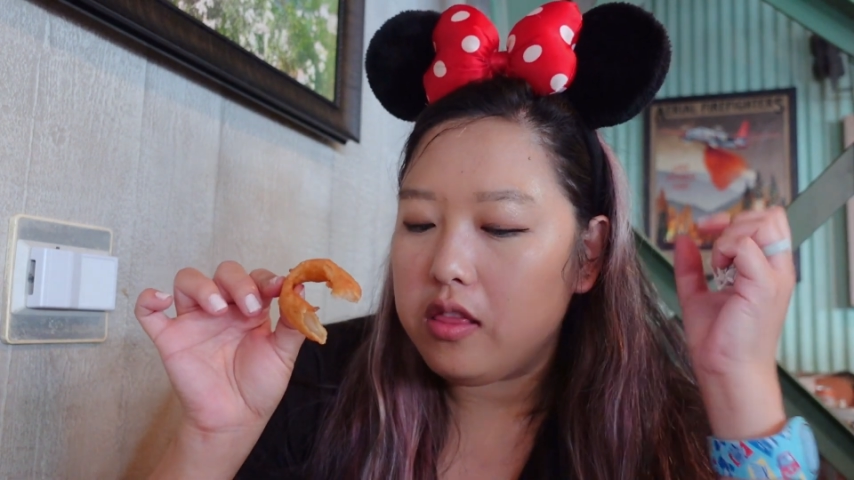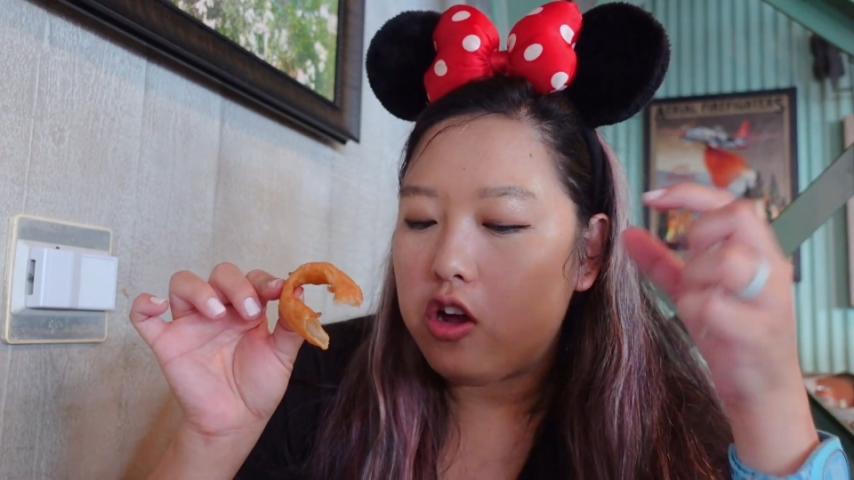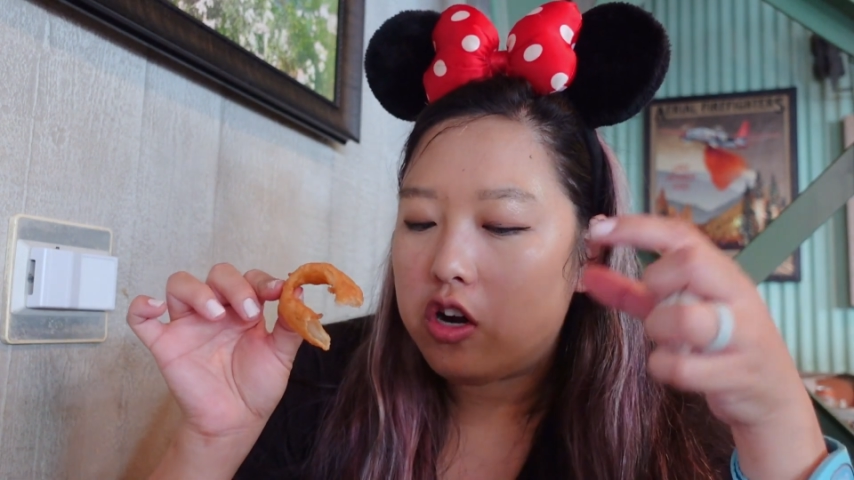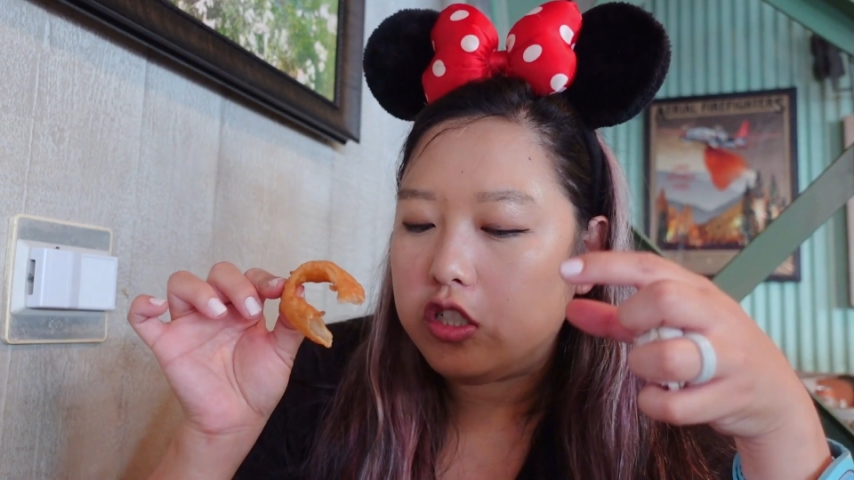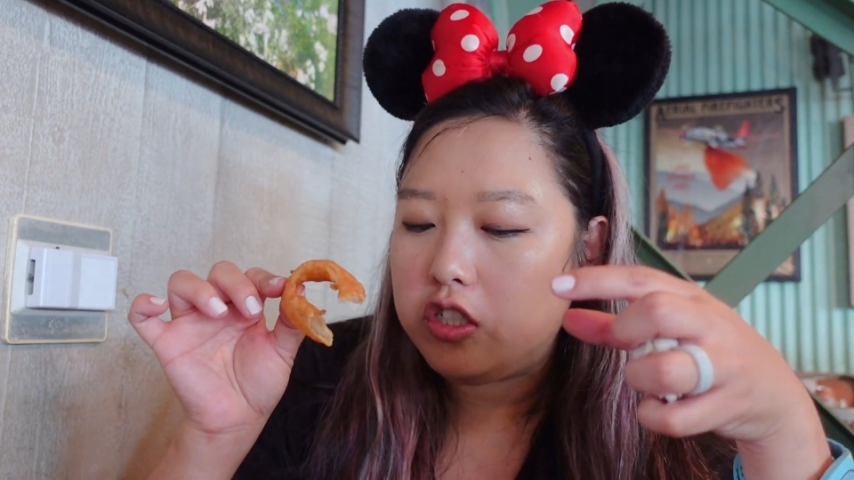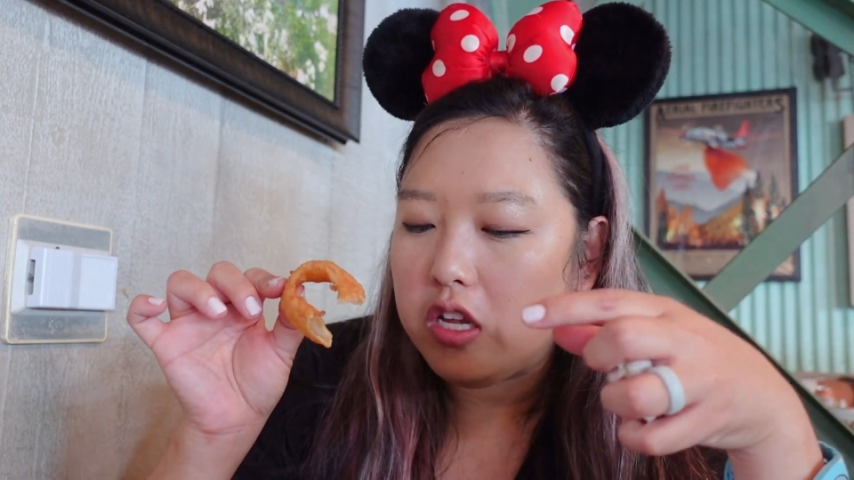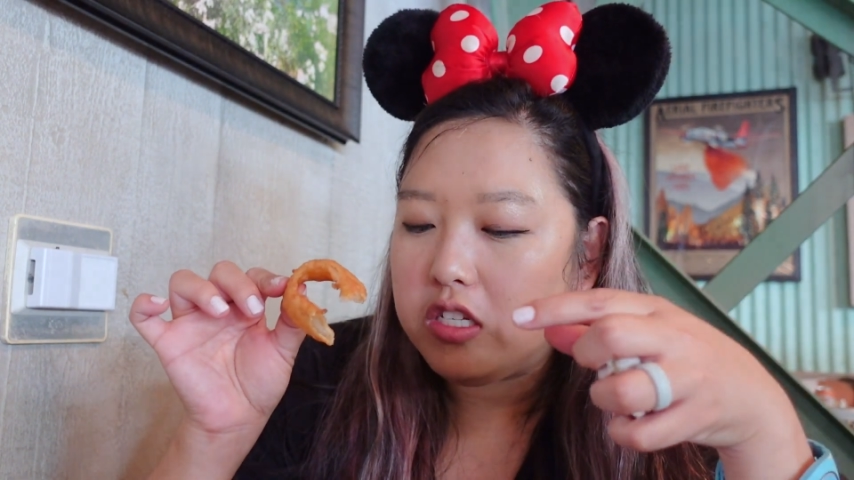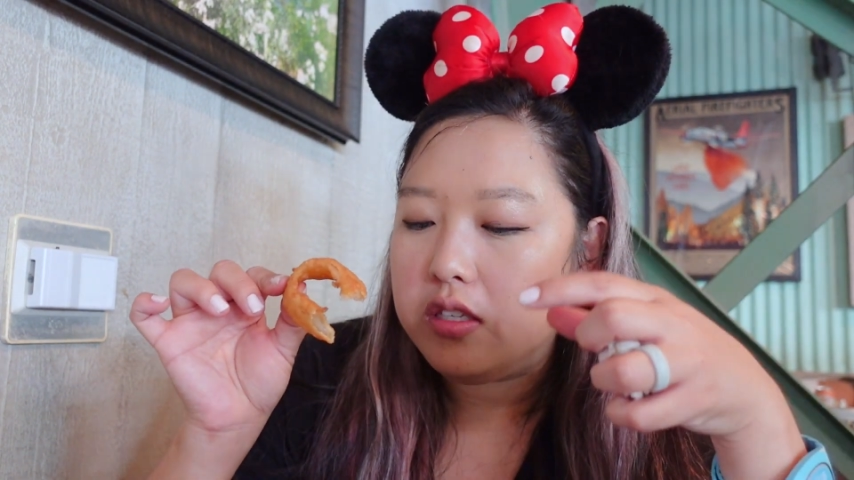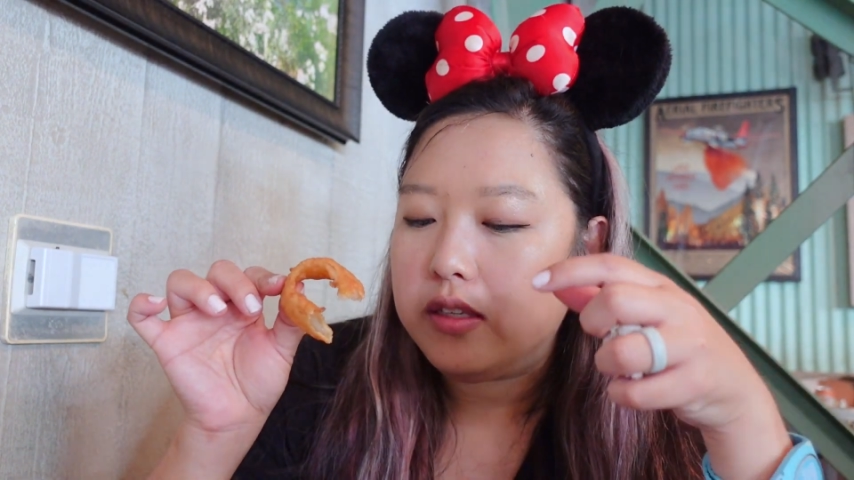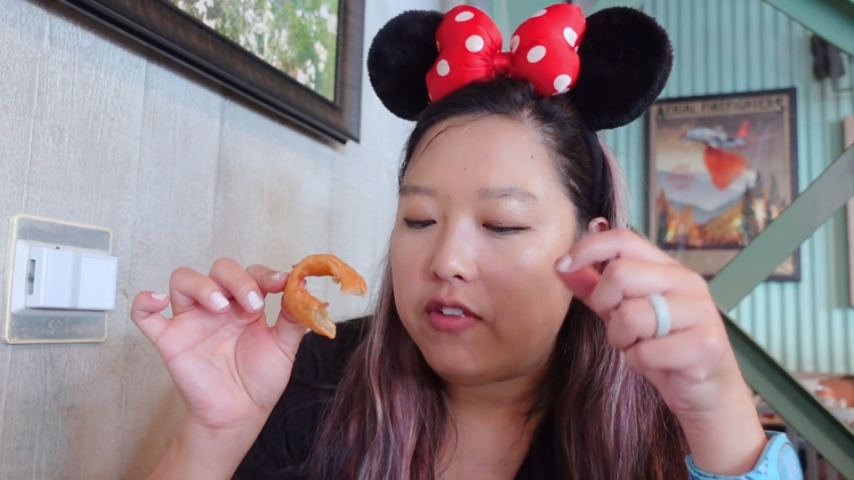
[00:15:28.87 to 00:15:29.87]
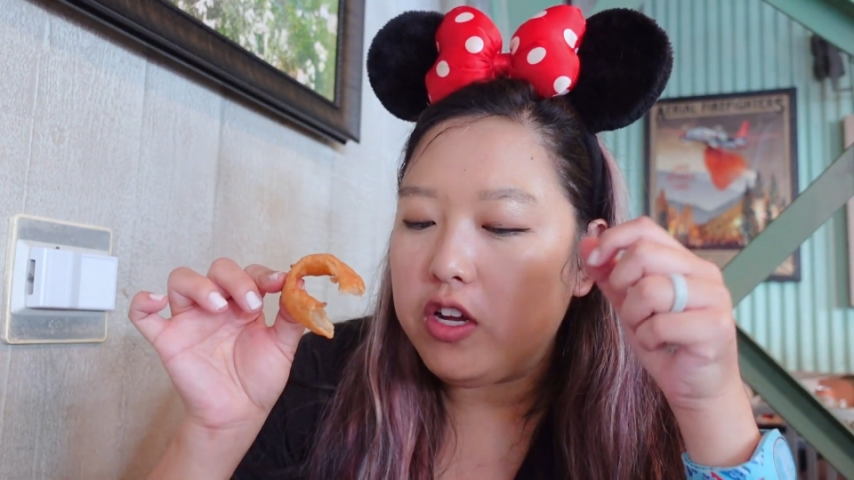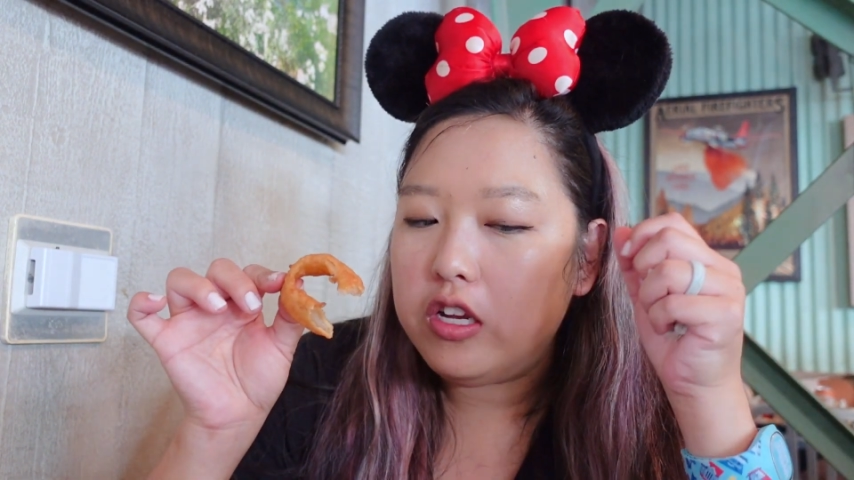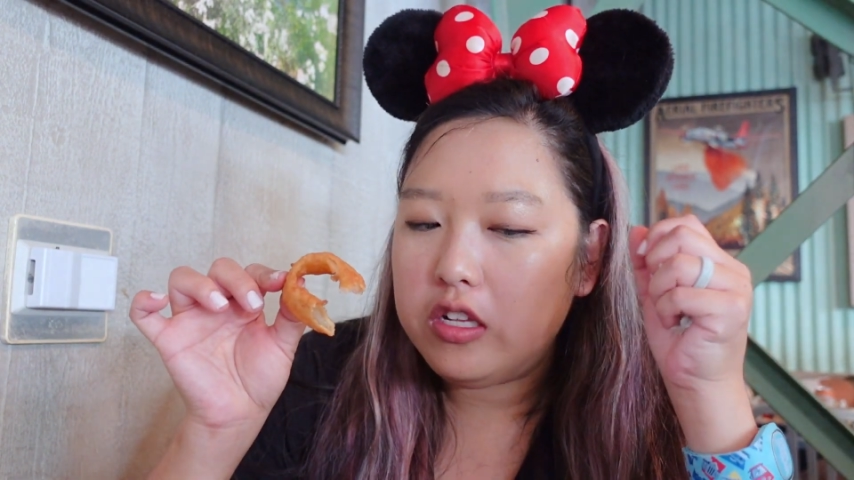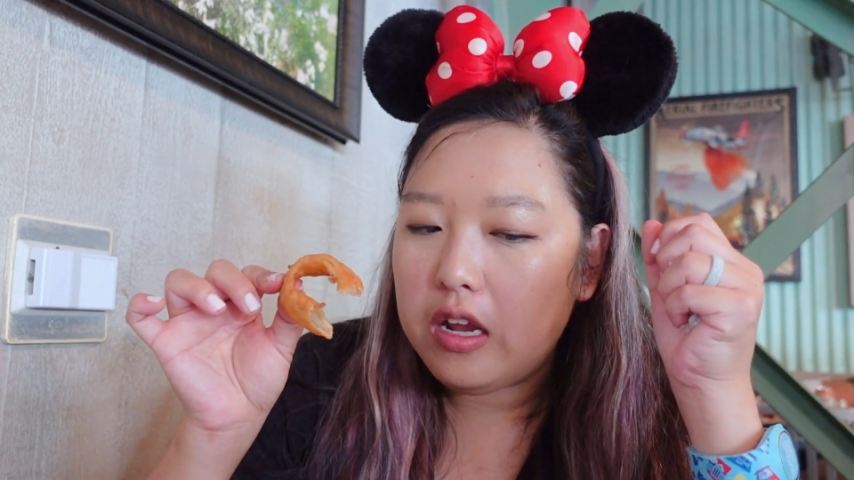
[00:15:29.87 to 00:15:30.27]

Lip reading: large slices of onion,